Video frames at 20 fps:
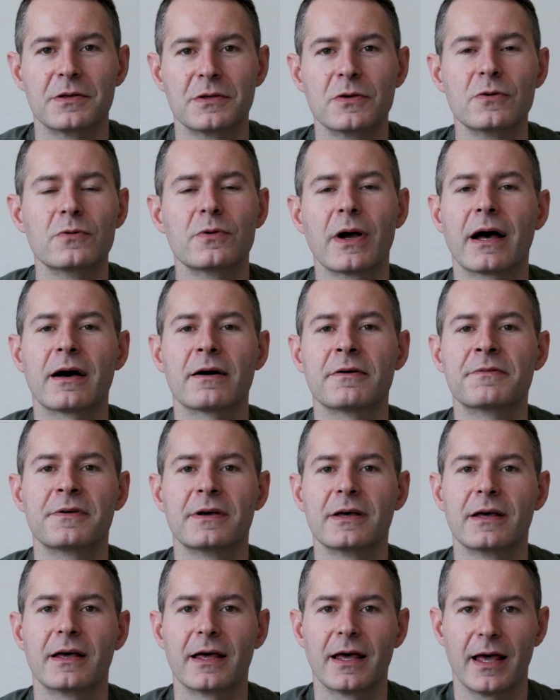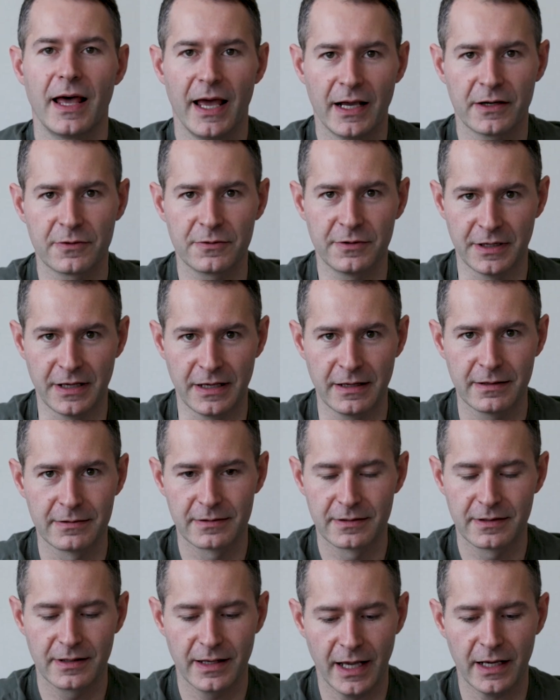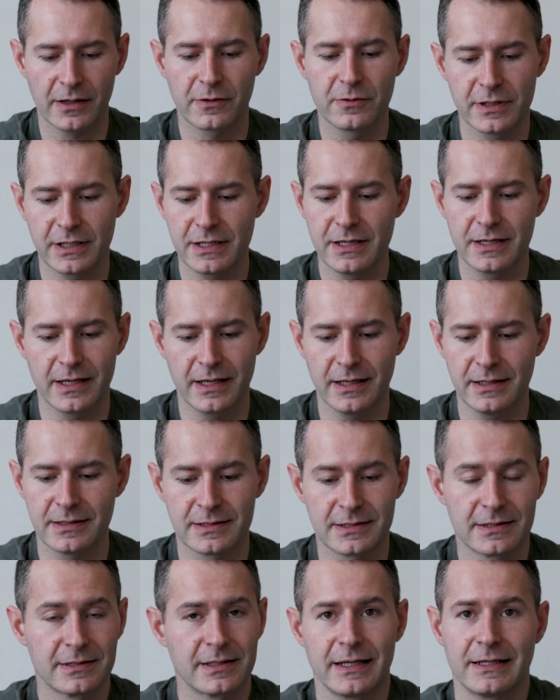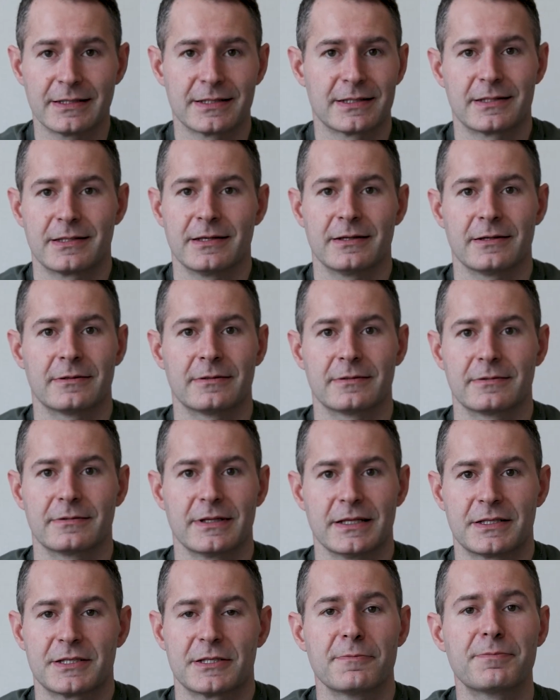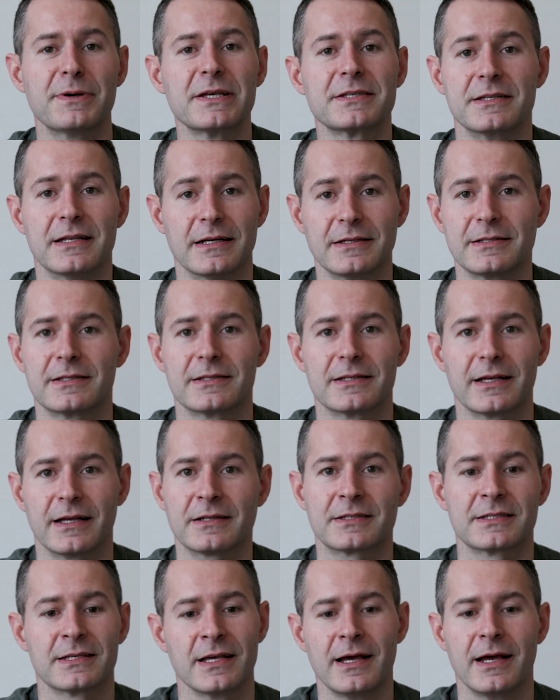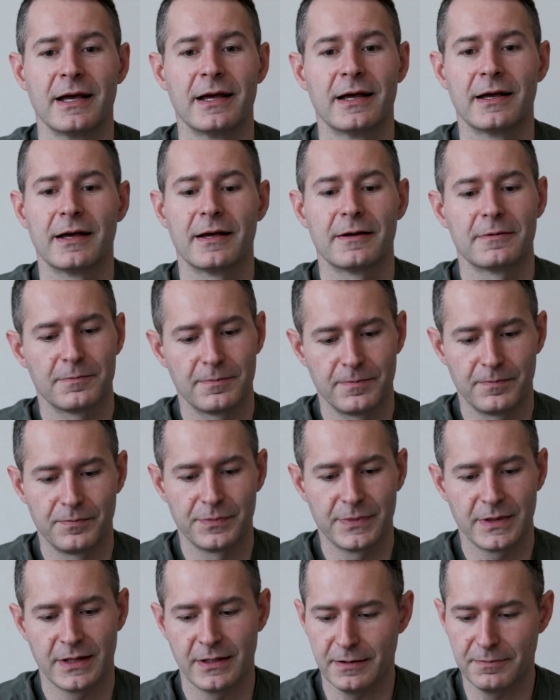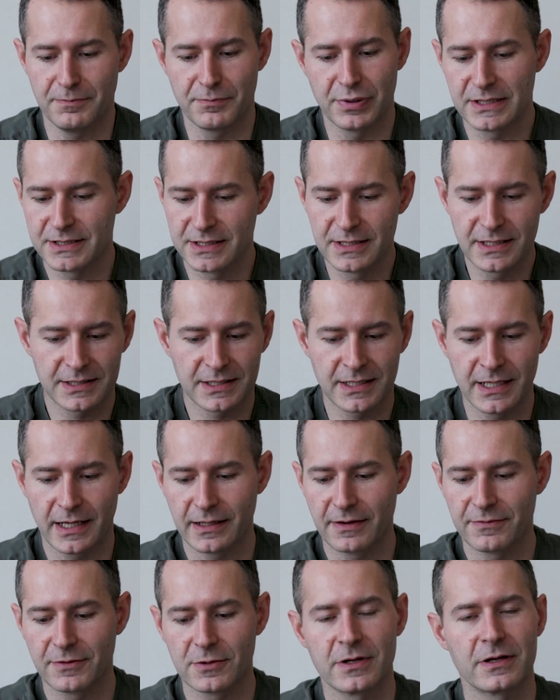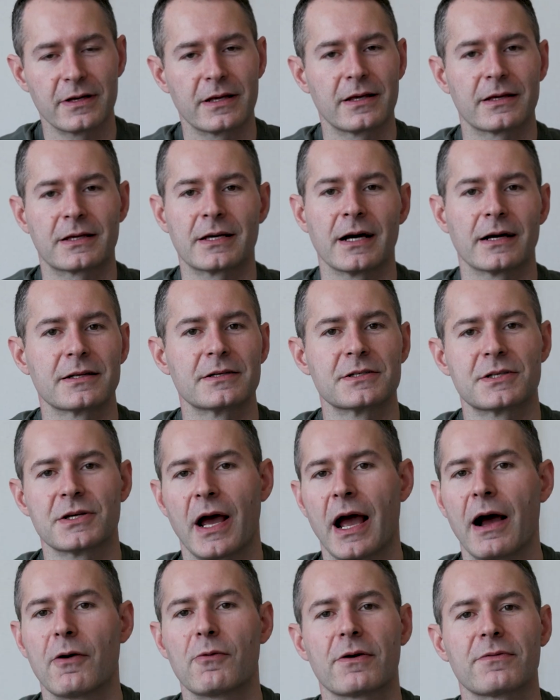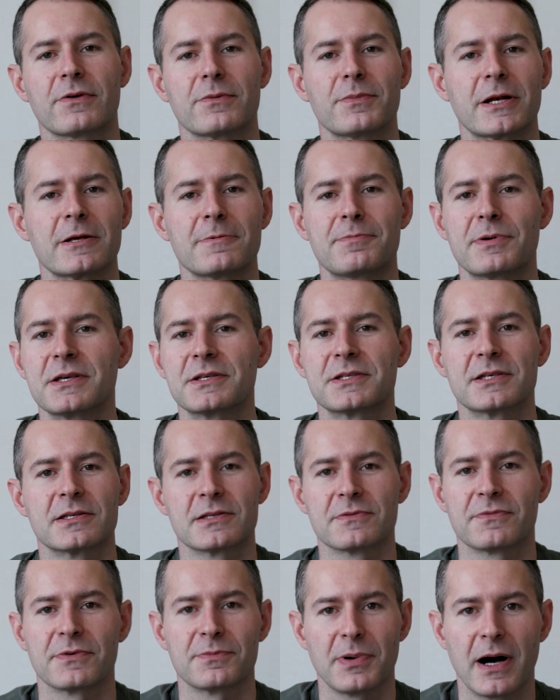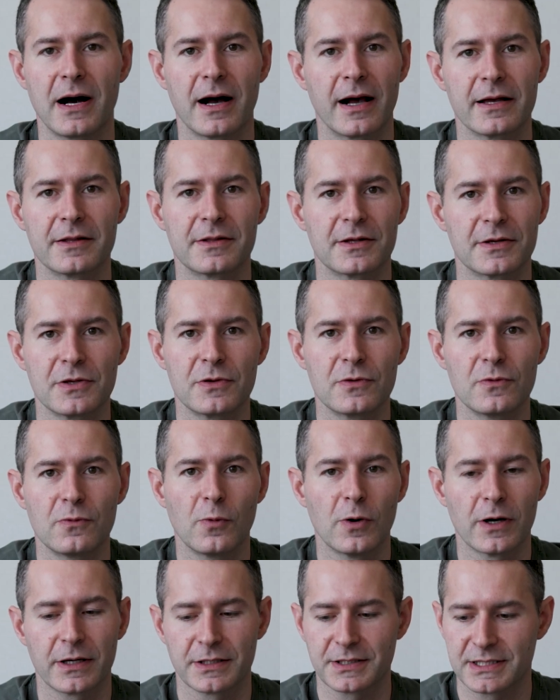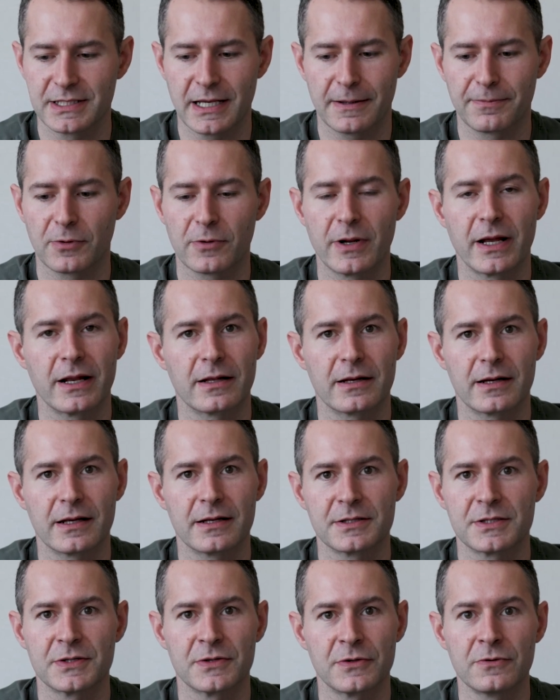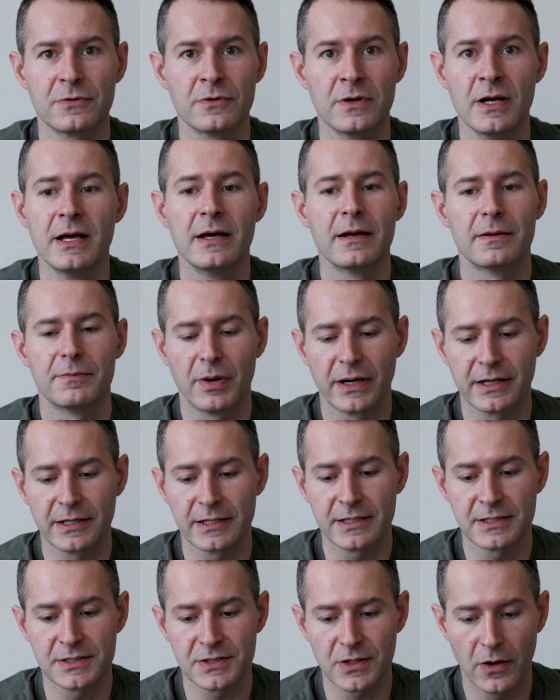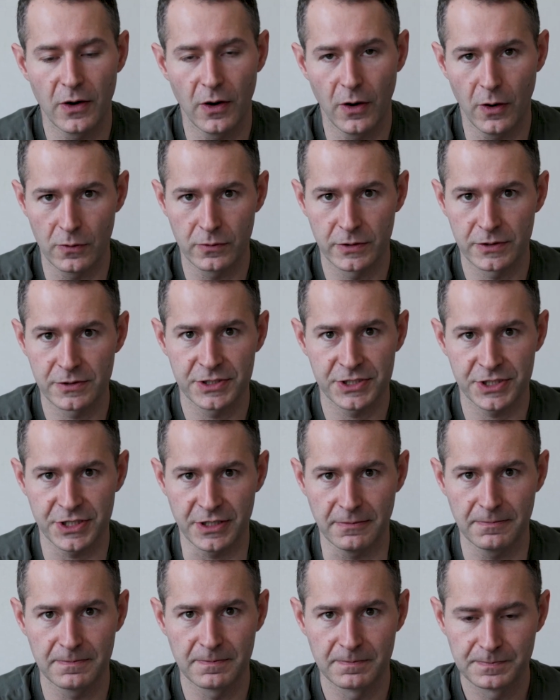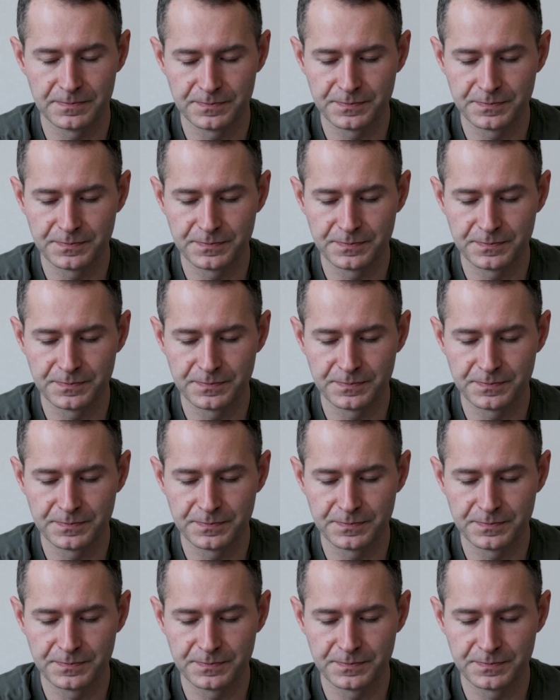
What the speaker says: You have equity. Equity is, it's the business. It's the business cut into however many pieces of a pie that you want to separate it into, but it is ownership